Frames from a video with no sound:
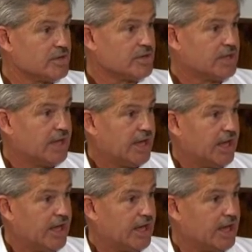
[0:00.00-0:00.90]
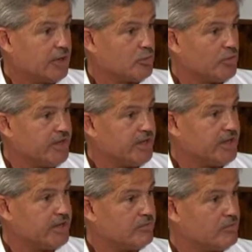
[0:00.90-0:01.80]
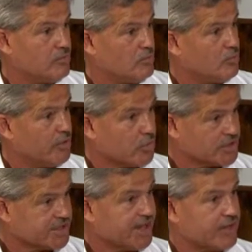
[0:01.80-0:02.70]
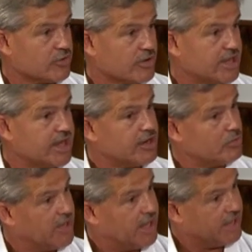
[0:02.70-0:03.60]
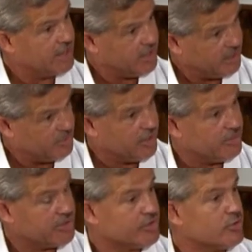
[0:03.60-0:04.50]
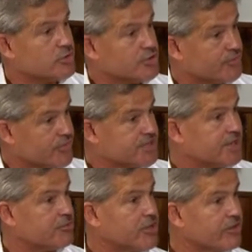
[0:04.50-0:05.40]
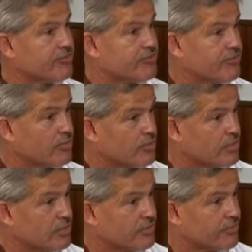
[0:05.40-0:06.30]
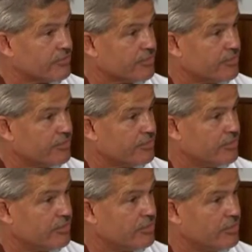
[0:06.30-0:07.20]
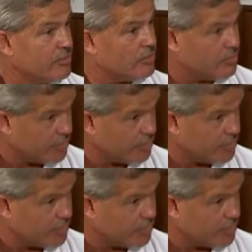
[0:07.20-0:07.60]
Mm-hmm. And we we worked together on that, and we had him here at the dojo for a seminar for for you.